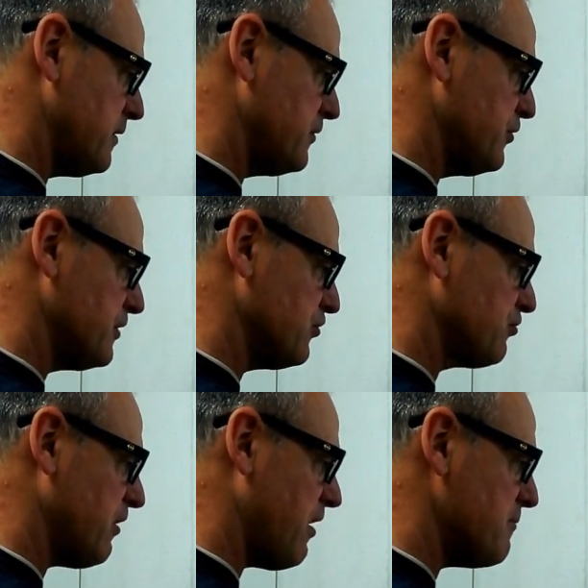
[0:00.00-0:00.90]
You can
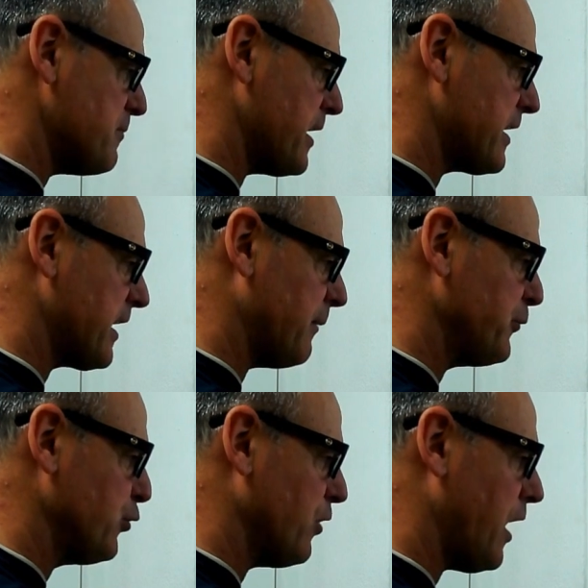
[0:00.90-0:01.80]
try and make up
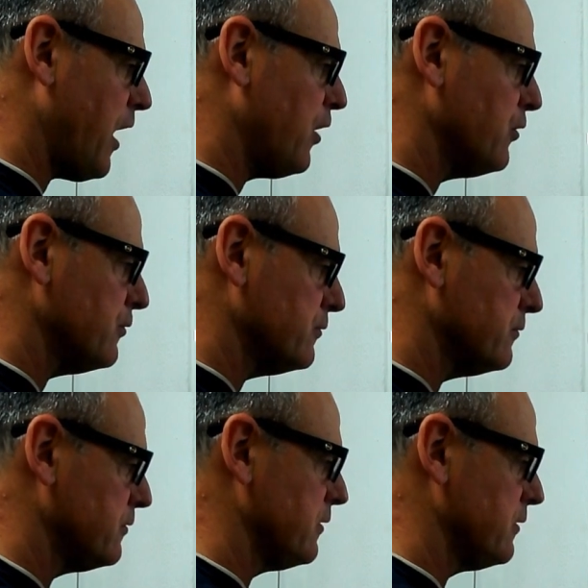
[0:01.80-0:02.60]
your own